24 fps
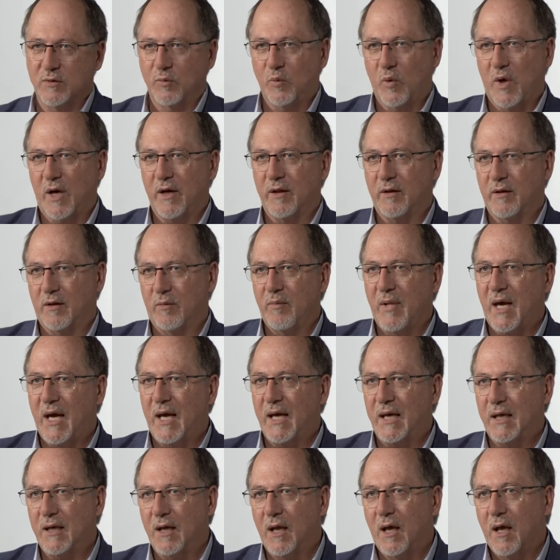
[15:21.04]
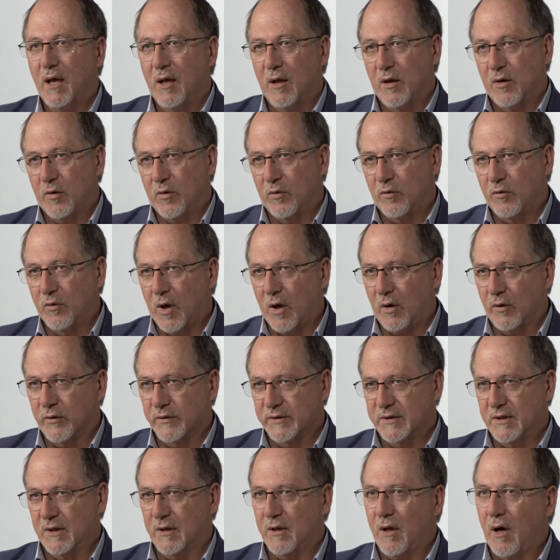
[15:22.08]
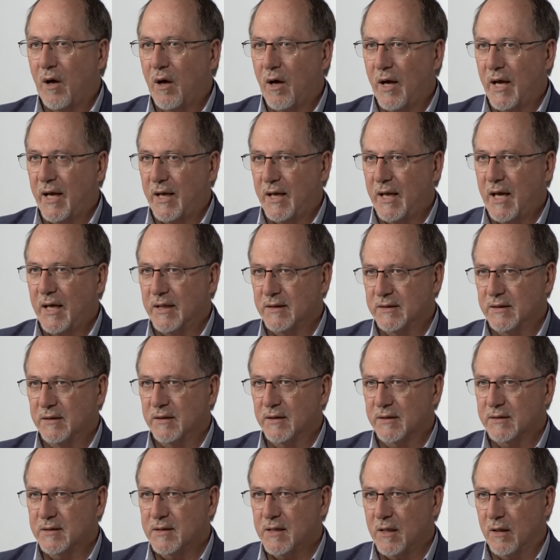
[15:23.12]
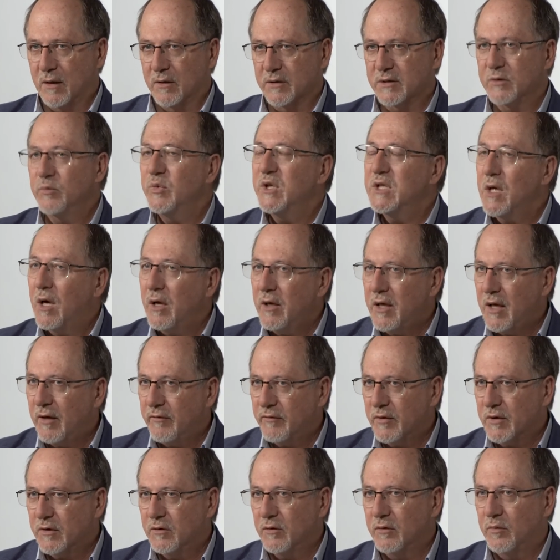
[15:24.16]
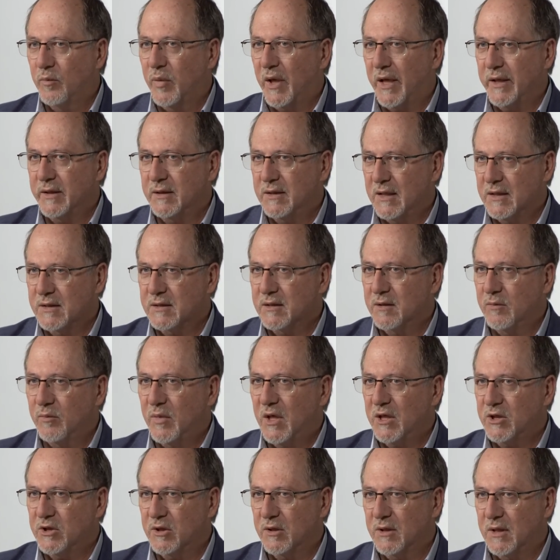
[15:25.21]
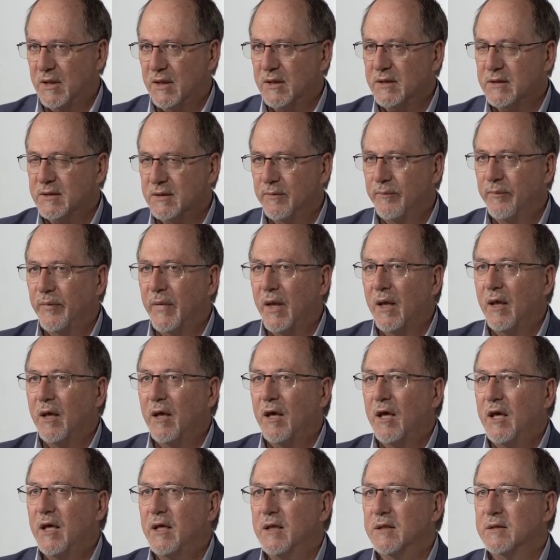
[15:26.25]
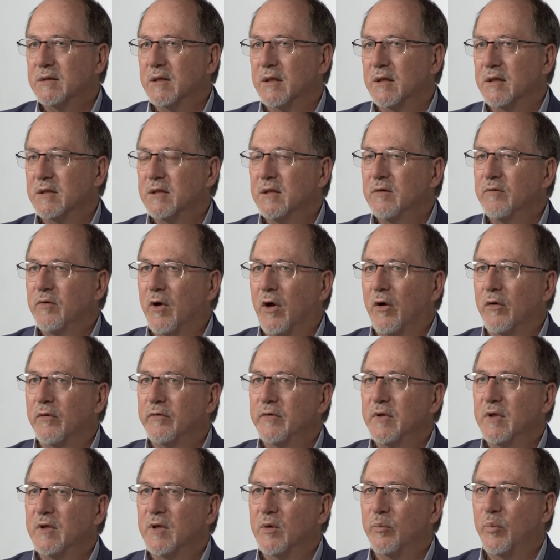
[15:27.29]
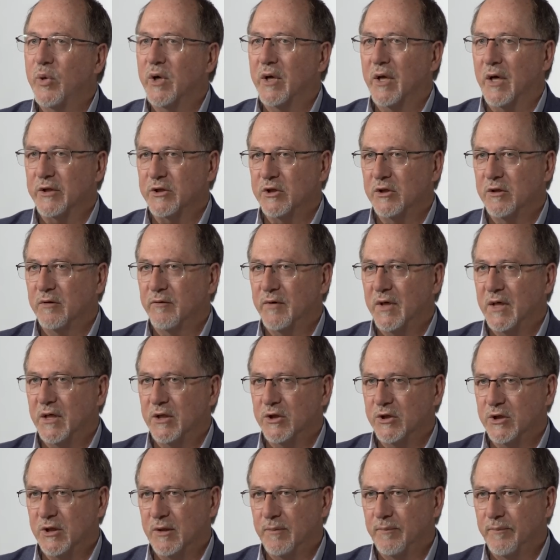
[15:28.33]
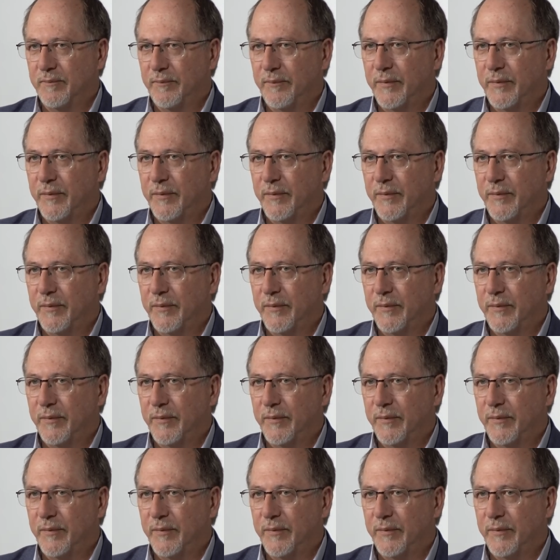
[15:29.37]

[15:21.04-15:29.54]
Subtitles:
And one of the main roles that iron has in the cells, and we don't have a good blood test to measure this, is that it's involved in the production of energy.